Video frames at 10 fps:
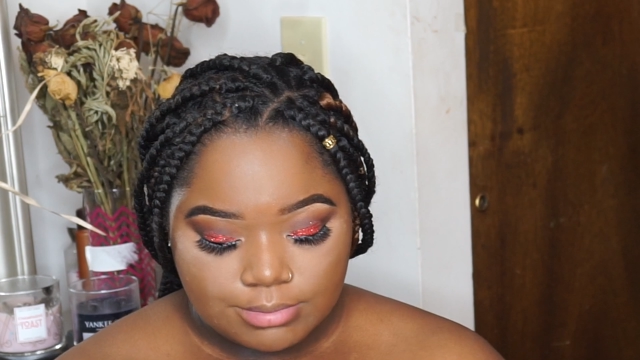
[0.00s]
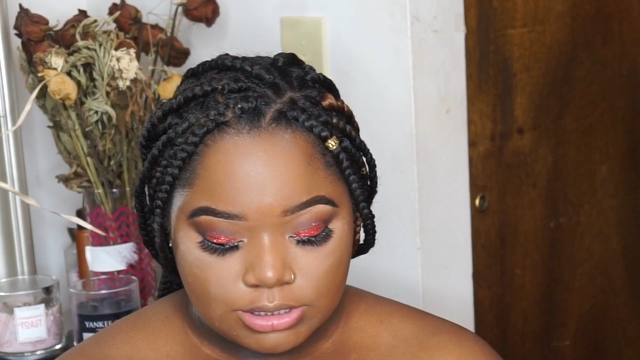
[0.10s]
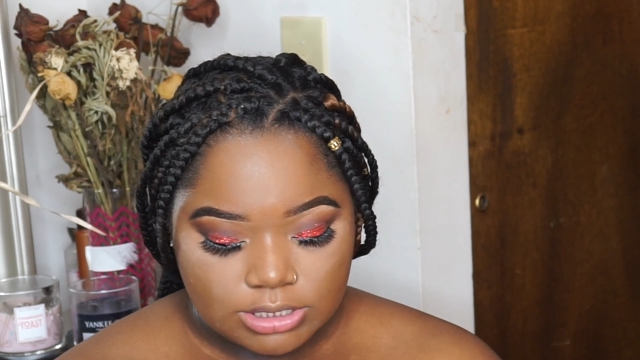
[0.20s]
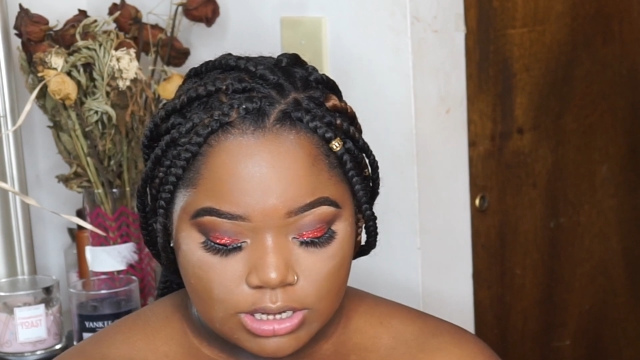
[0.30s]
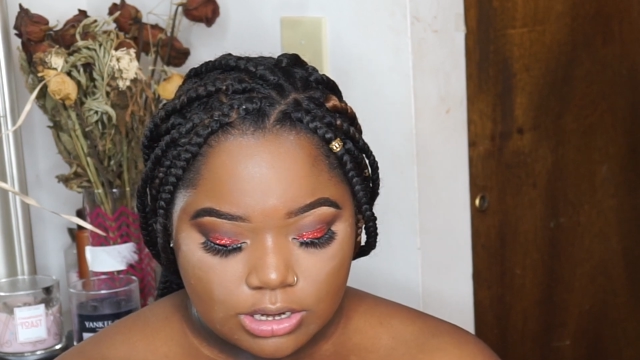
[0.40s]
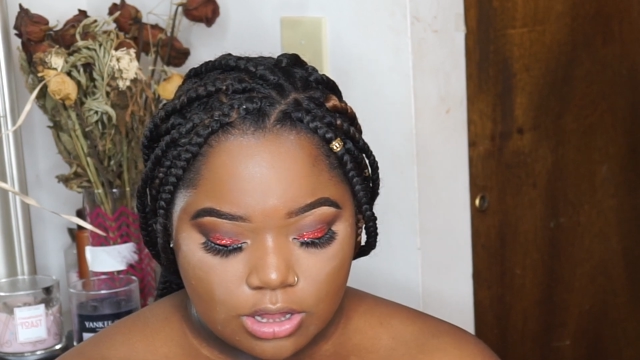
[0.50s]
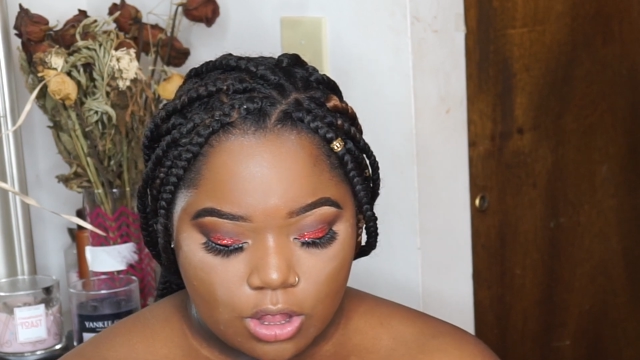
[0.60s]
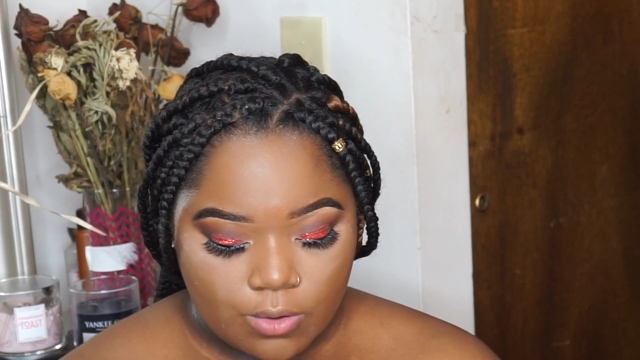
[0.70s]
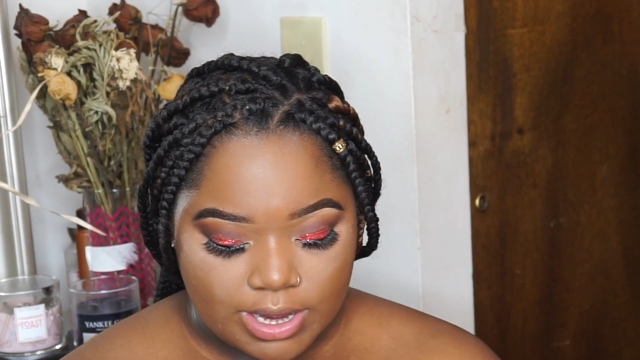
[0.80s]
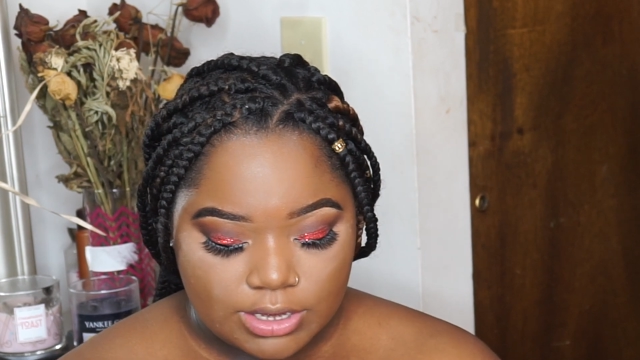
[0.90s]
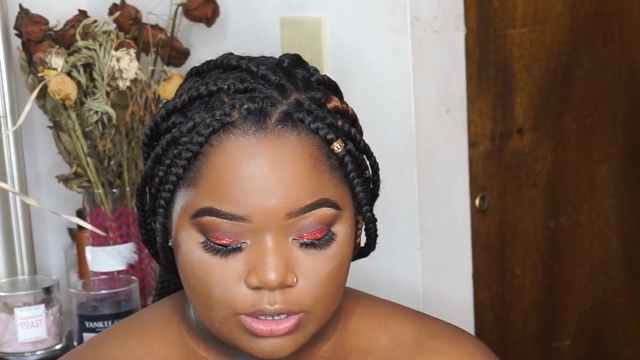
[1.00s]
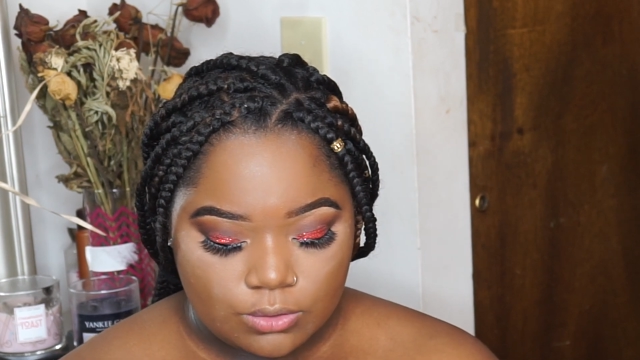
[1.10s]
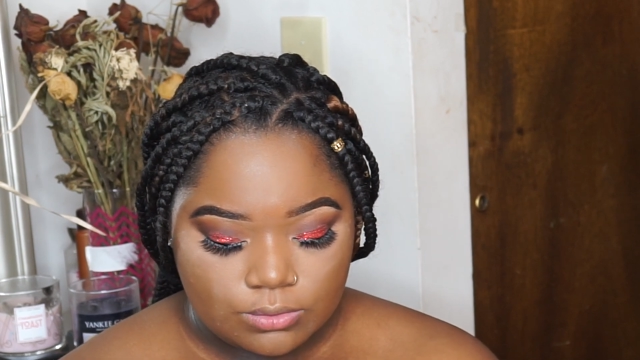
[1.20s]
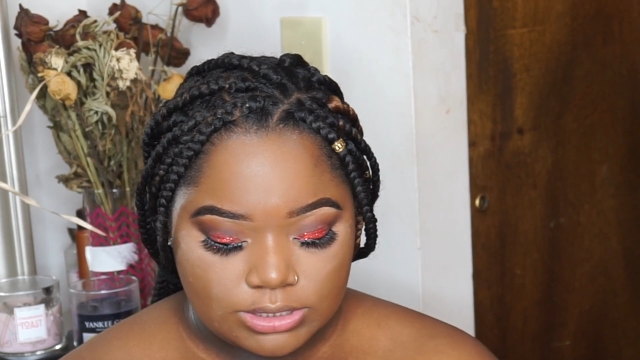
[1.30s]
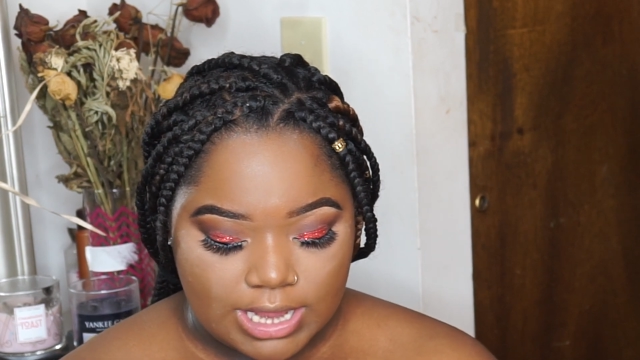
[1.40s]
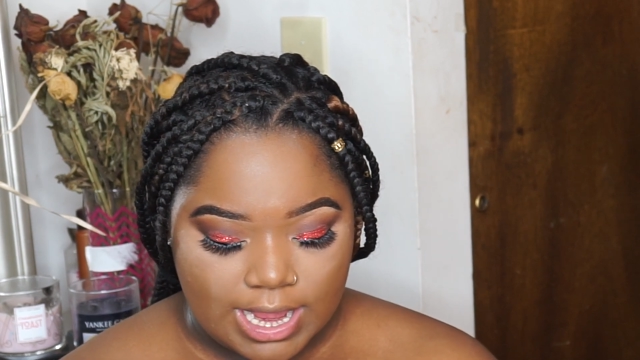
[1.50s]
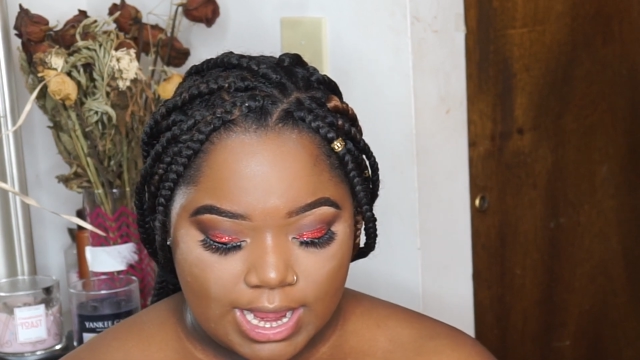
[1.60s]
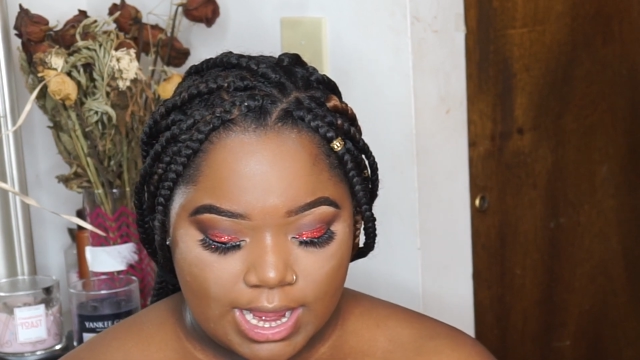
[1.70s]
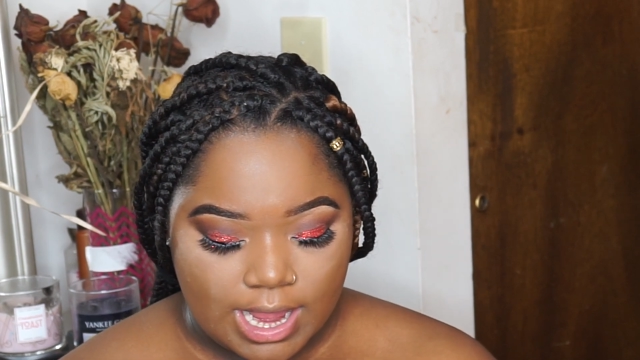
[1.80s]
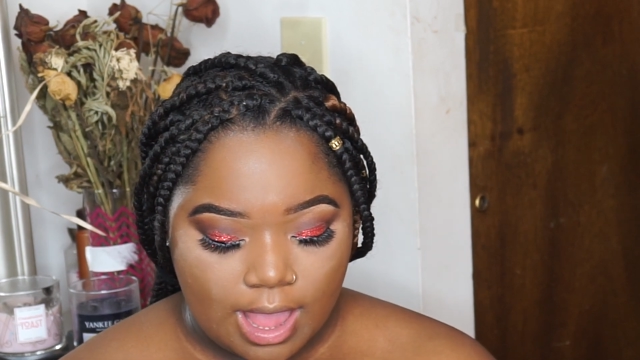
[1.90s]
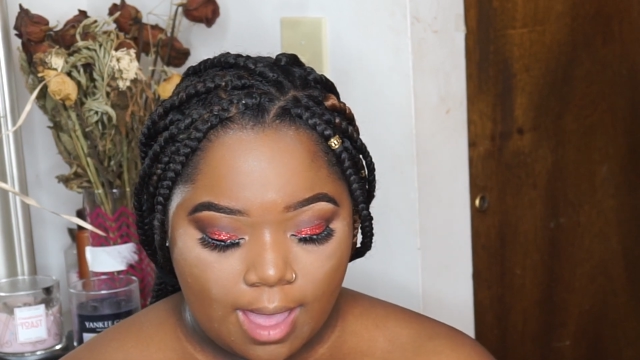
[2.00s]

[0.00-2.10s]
just gonna go and use a